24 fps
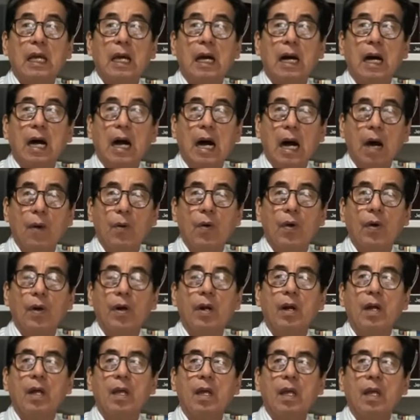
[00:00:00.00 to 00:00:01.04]
our
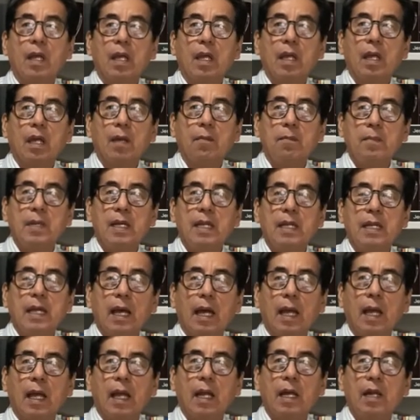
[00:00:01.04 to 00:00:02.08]
media
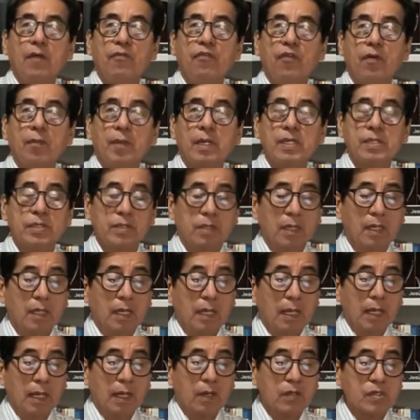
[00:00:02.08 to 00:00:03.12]
and information
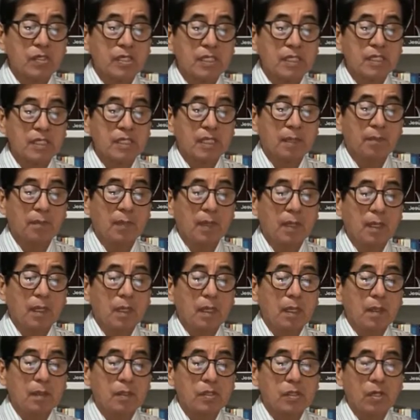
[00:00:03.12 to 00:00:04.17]
ecosystem.
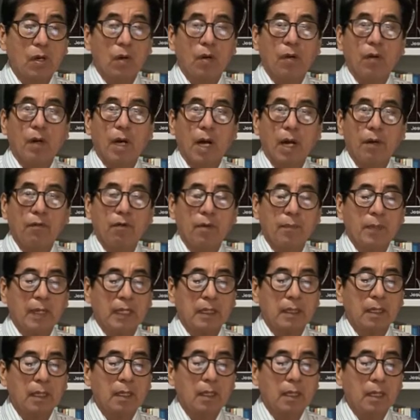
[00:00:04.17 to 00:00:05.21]
So I repeat,
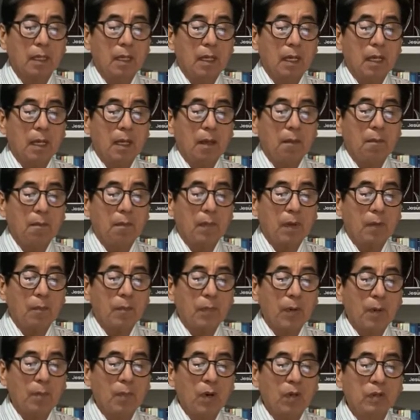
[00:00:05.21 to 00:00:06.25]

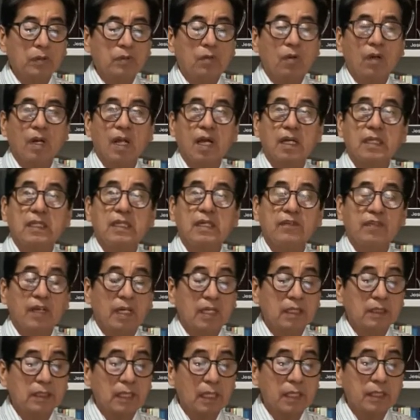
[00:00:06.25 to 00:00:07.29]
promote collective
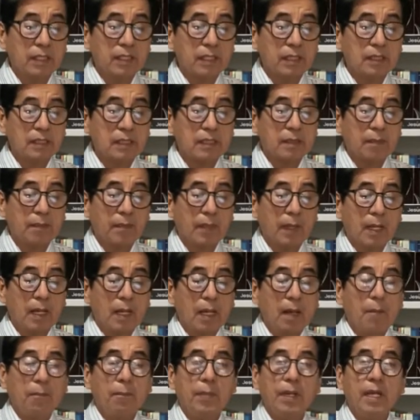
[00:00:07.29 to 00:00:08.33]
intelligence.
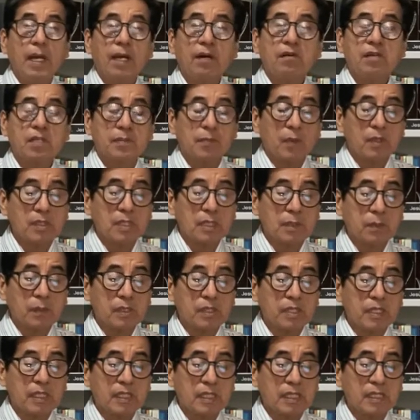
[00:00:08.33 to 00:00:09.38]
Be a responsible
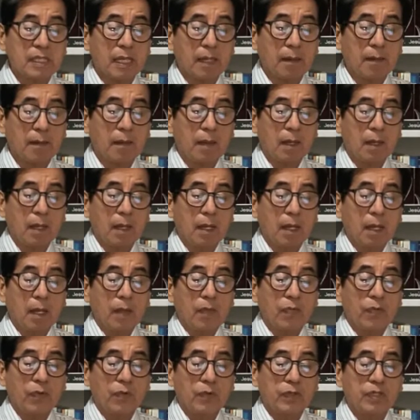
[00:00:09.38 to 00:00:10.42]
citizen
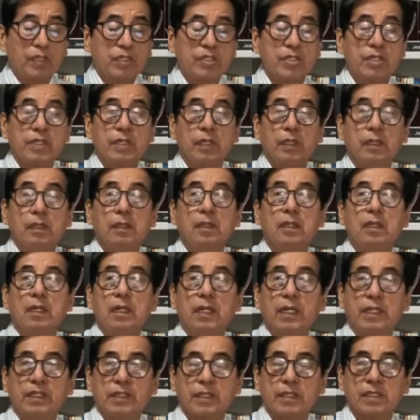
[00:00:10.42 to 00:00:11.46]
through digital
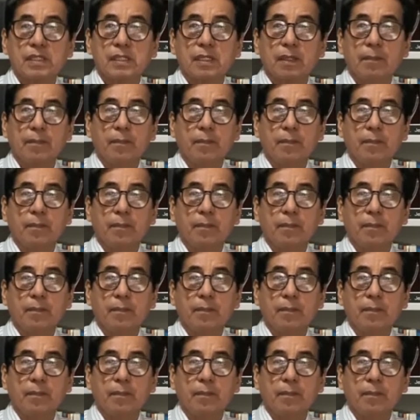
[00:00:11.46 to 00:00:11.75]
literacy.